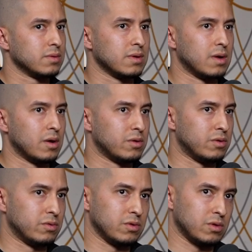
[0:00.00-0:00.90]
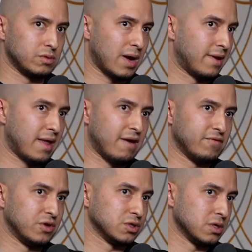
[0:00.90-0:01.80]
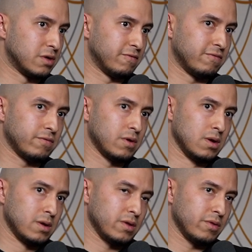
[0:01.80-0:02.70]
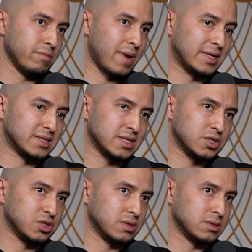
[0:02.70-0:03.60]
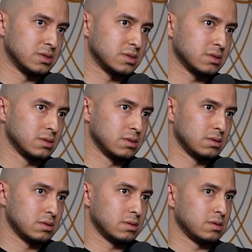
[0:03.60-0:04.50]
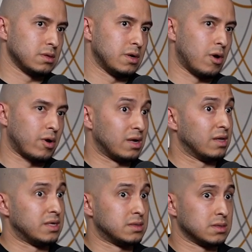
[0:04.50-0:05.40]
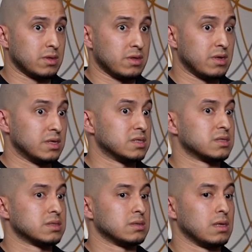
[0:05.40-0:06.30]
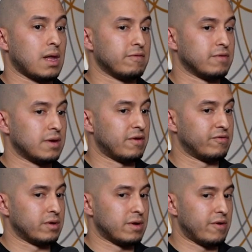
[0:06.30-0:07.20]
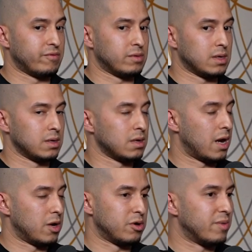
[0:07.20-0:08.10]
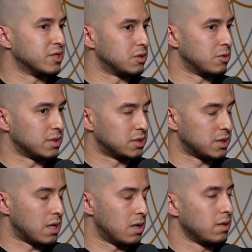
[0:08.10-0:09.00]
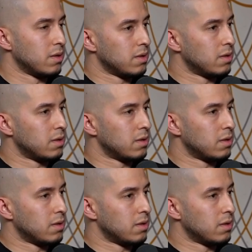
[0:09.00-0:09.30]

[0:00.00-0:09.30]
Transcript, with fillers: You know, you you had that vision of my decisions. You know, are going to lead to this life inevitably. I know you mentioned you went to jail.